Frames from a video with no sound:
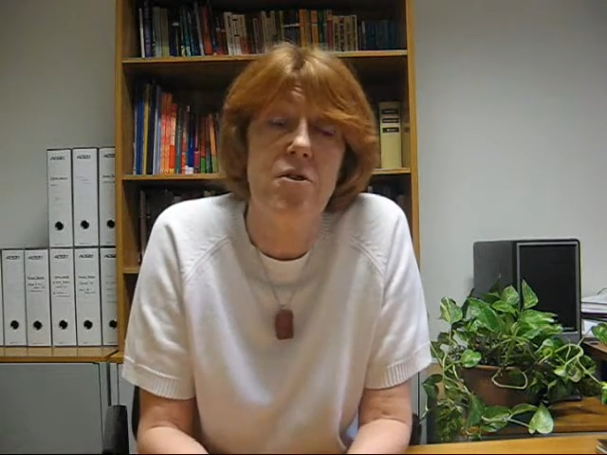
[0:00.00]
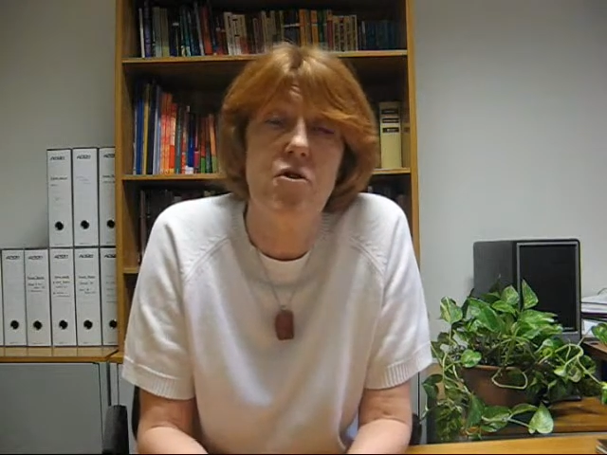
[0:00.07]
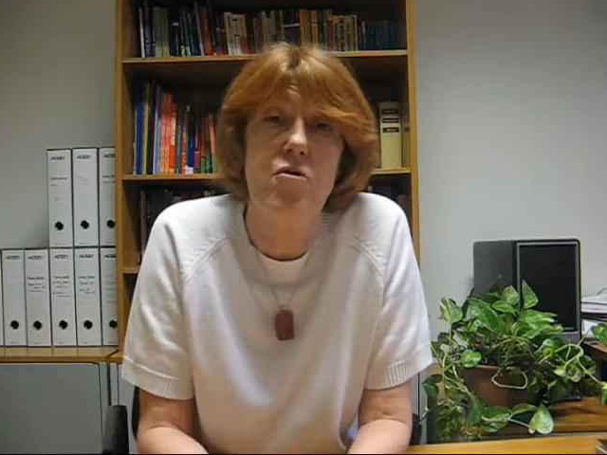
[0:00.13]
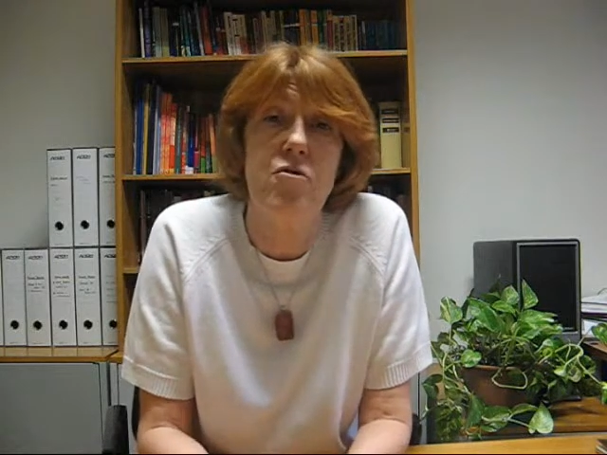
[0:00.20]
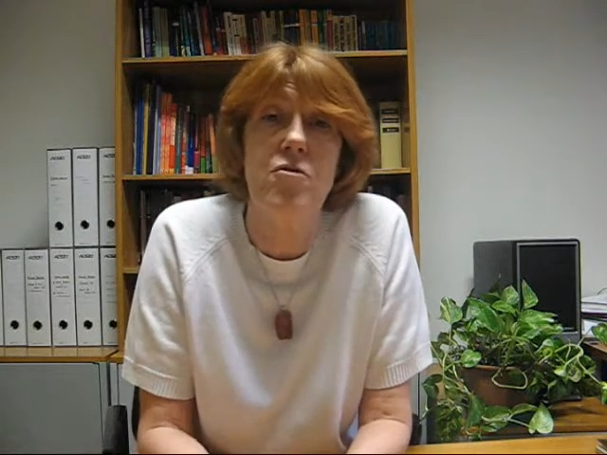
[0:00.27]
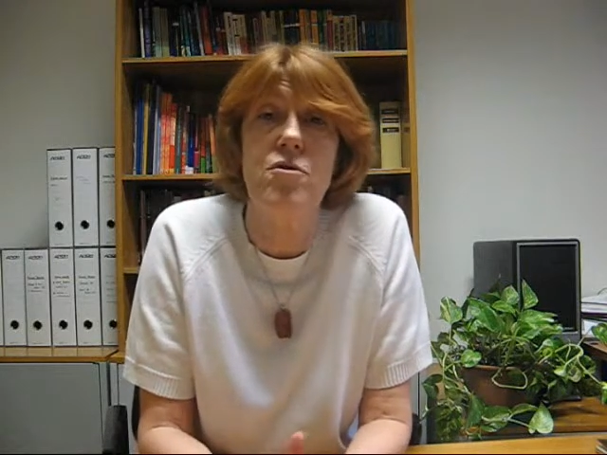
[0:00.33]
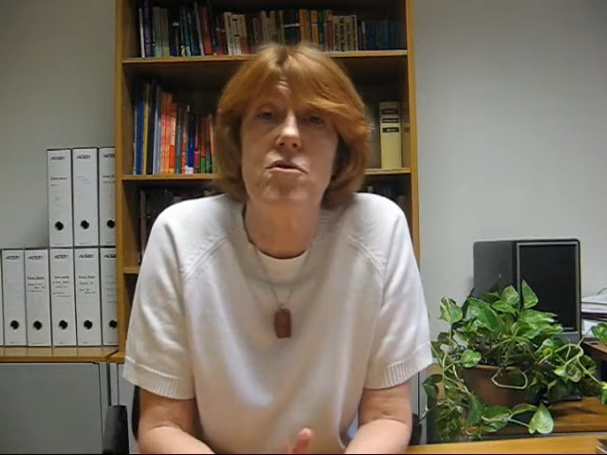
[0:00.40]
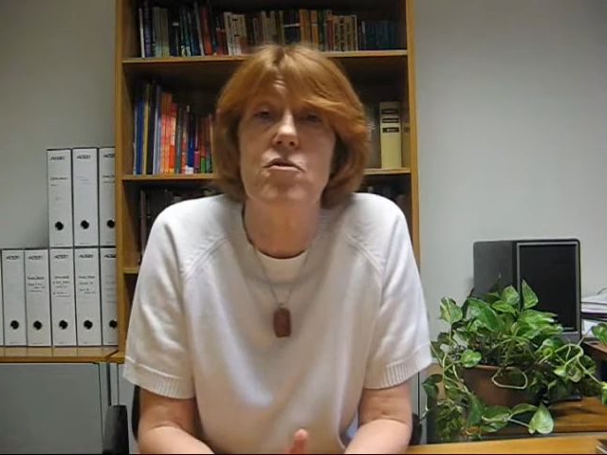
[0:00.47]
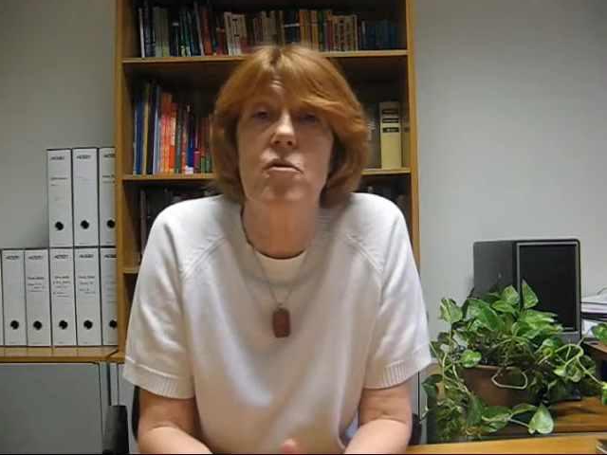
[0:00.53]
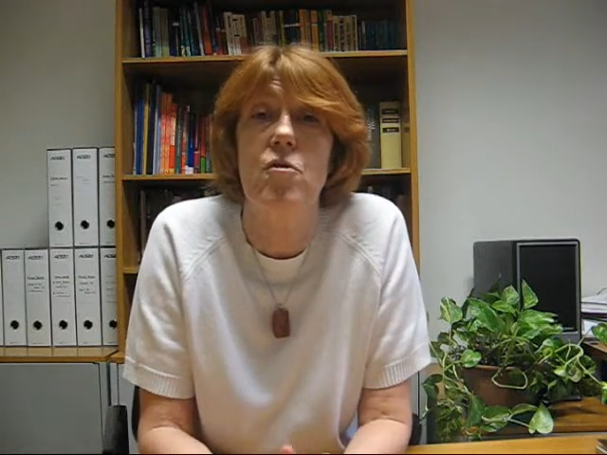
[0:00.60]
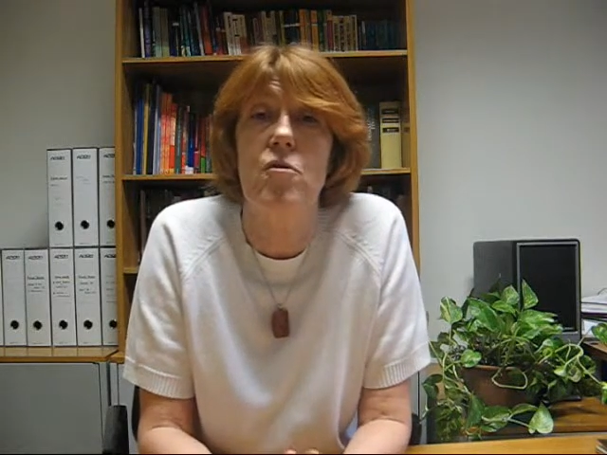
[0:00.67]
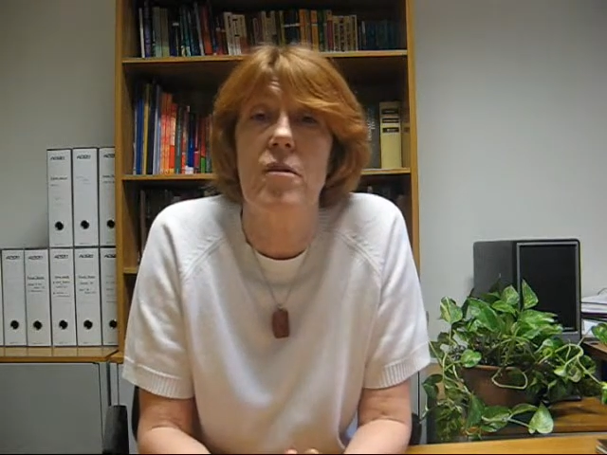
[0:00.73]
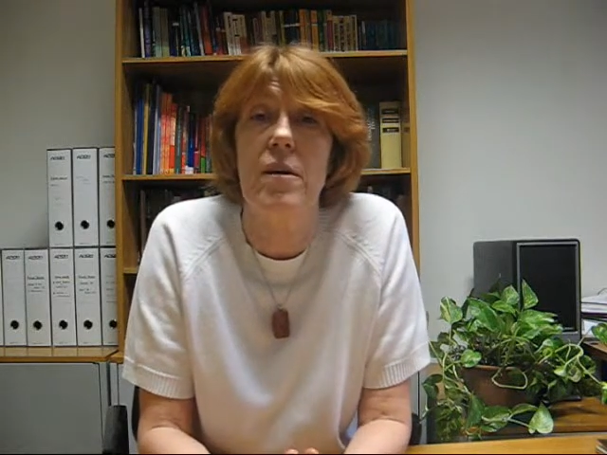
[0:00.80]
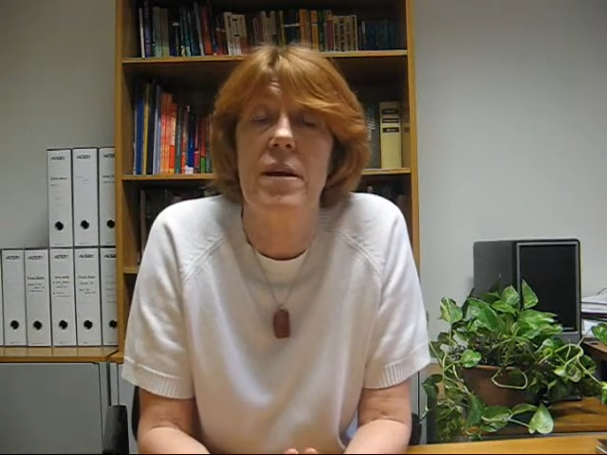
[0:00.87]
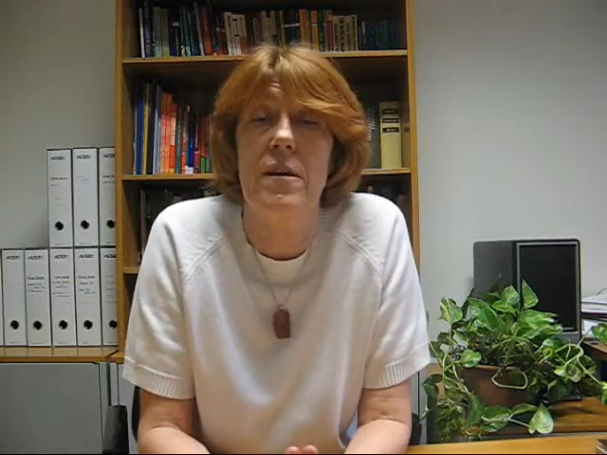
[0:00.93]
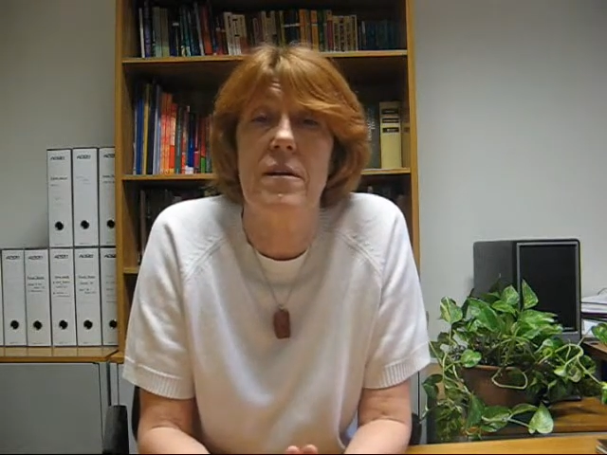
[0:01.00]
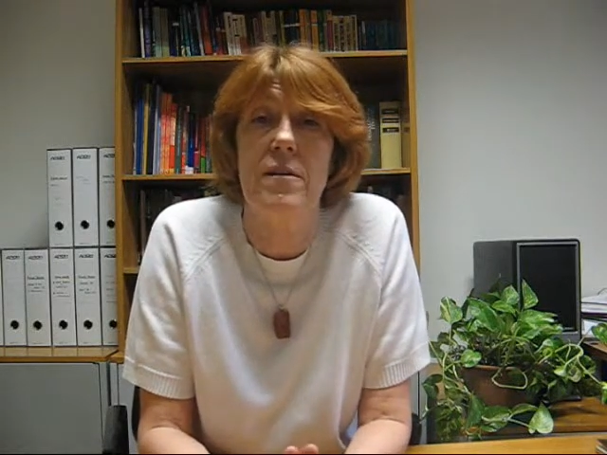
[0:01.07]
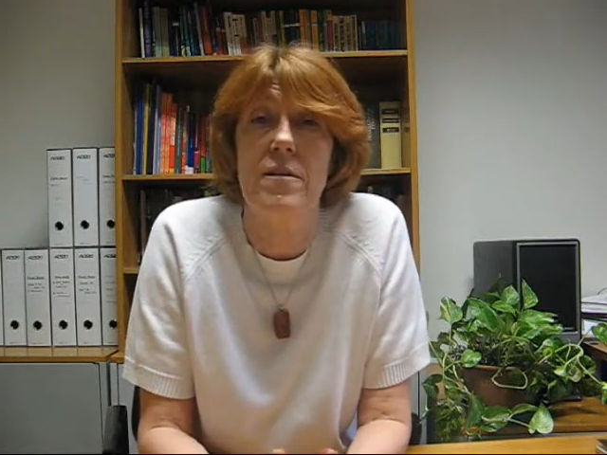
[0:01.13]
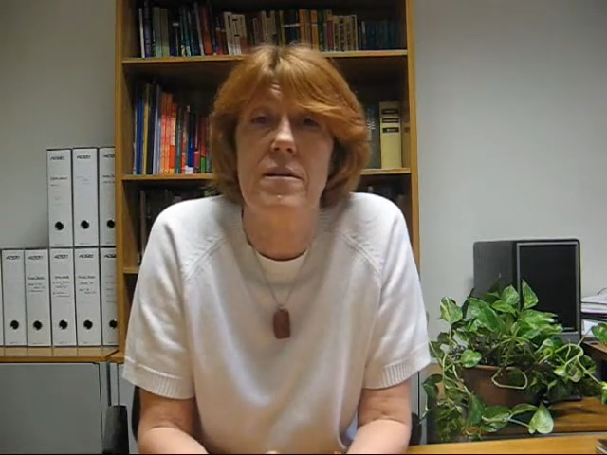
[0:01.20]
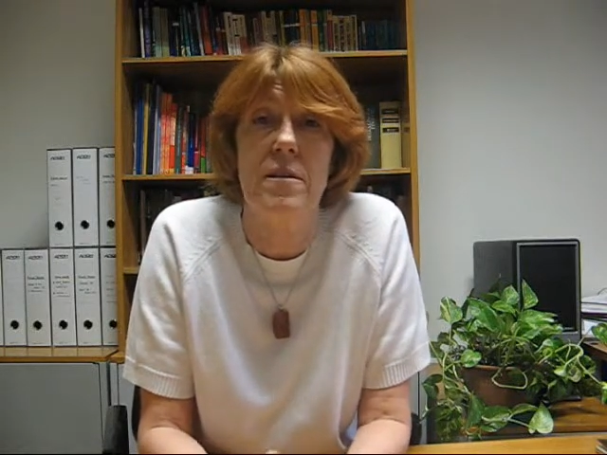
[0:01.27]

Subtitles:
true story and